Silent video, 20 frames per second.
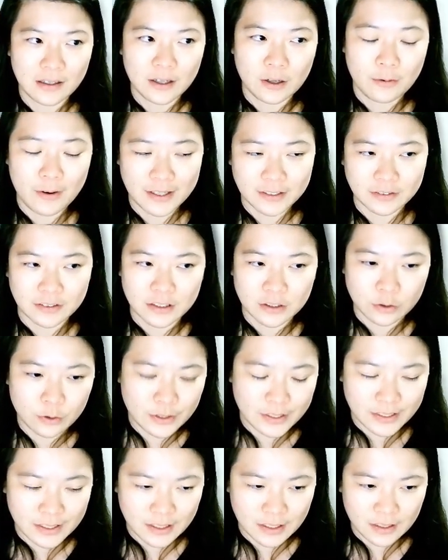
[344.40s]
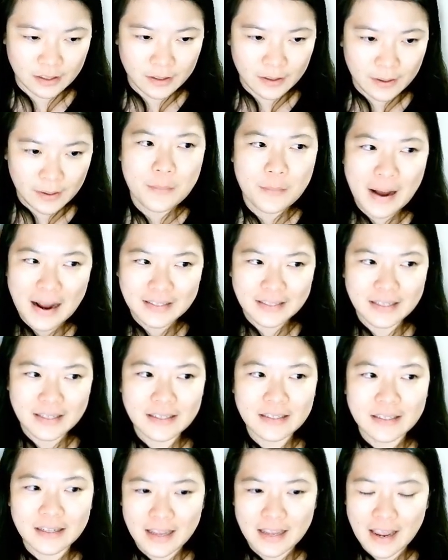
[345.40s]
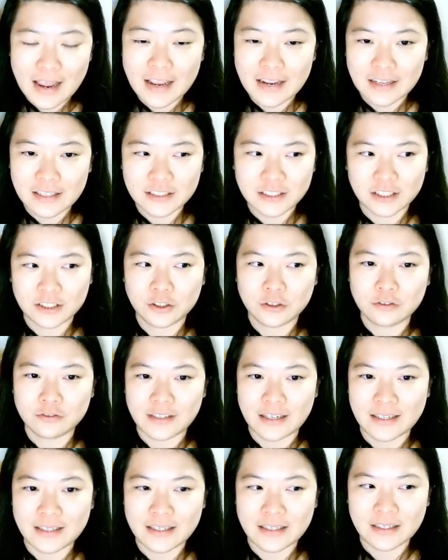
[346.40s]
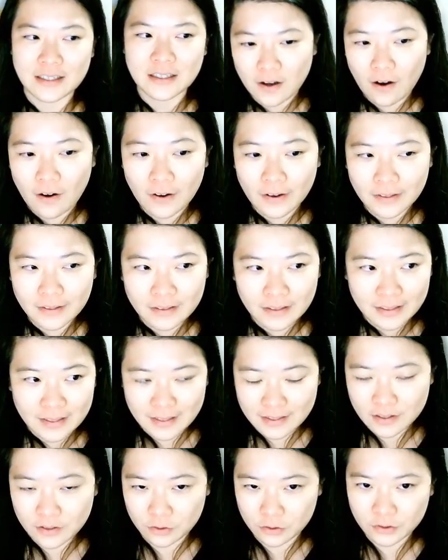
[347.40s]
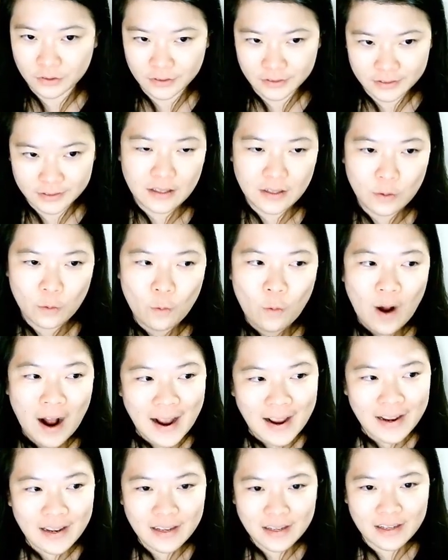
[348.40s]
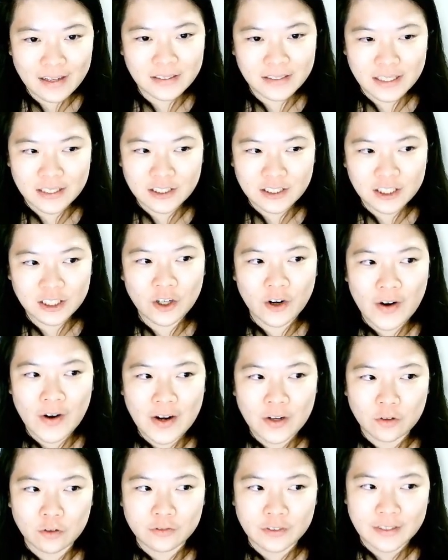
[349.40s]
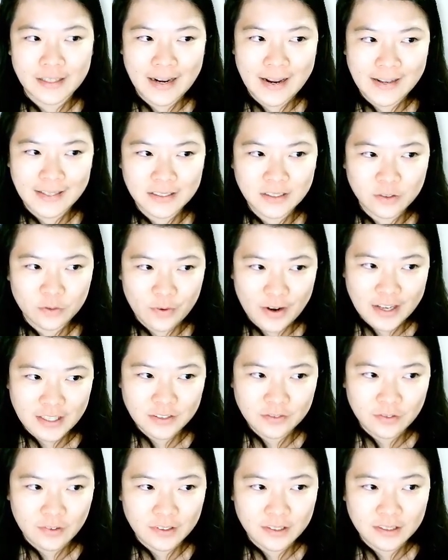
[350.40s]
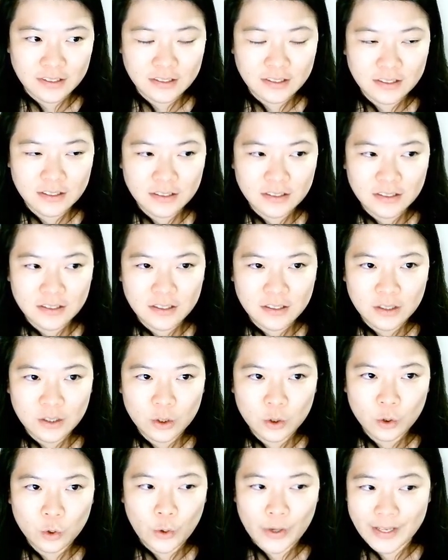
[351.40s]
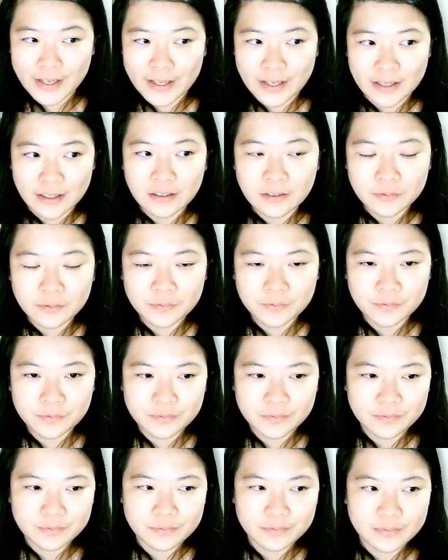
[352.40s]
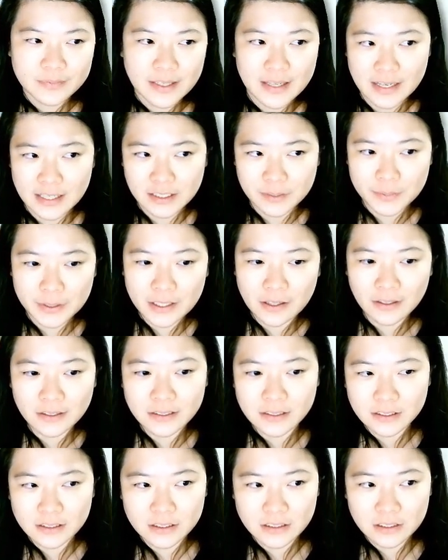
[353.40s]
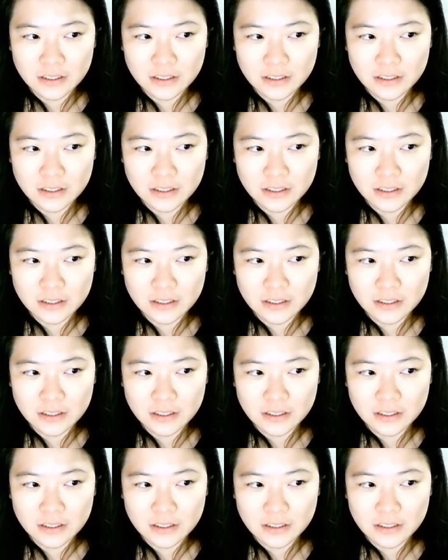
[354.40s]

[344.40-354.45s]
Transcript: West for the queen here. But I think the 8 is just too friendly. On another note, why it's actually correct to finesse West for the queen here is because